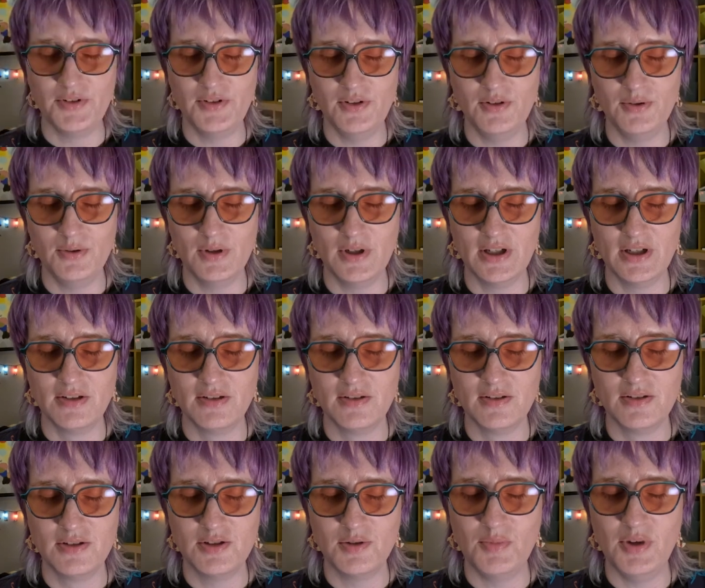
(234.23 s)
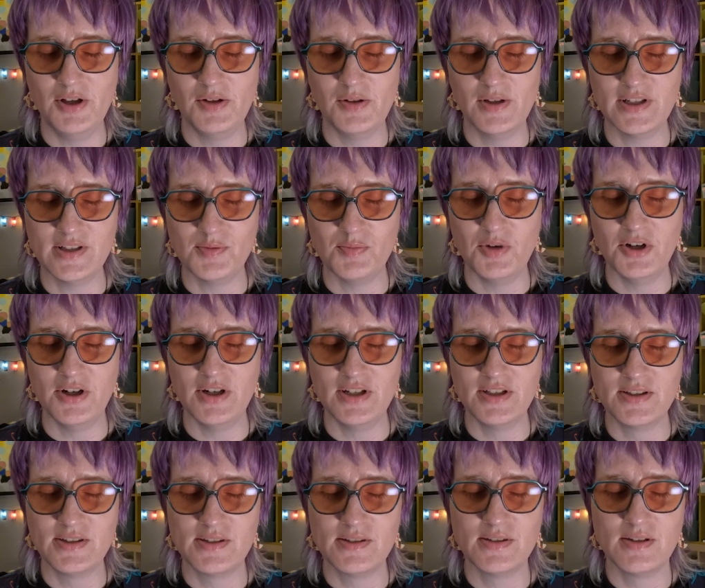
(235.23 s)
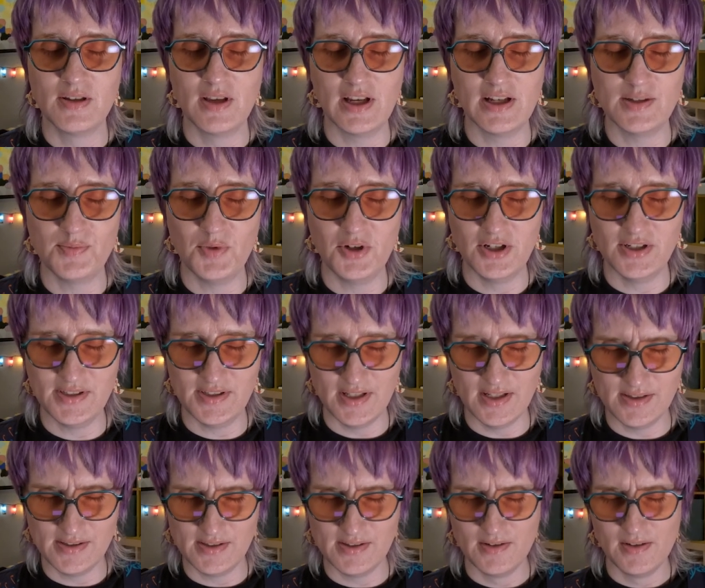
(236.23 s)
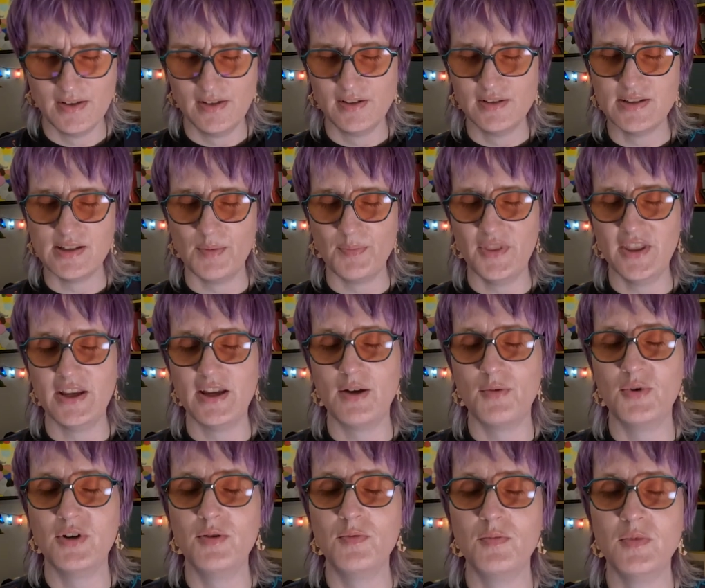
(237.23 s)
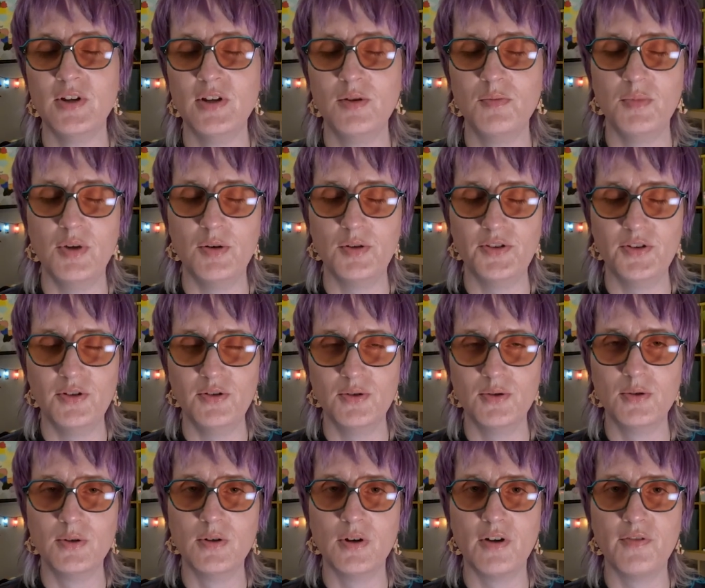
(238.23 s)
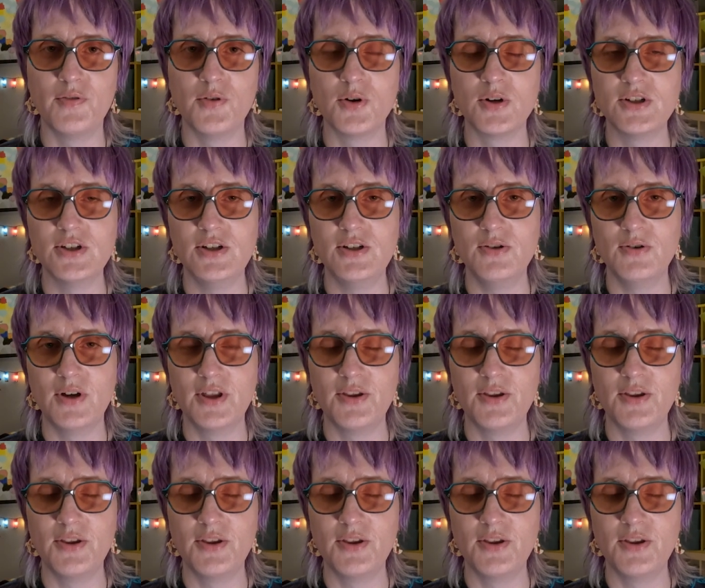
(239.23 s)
to uh, to be able to experience experience this, something I wouldn't be able to afford to do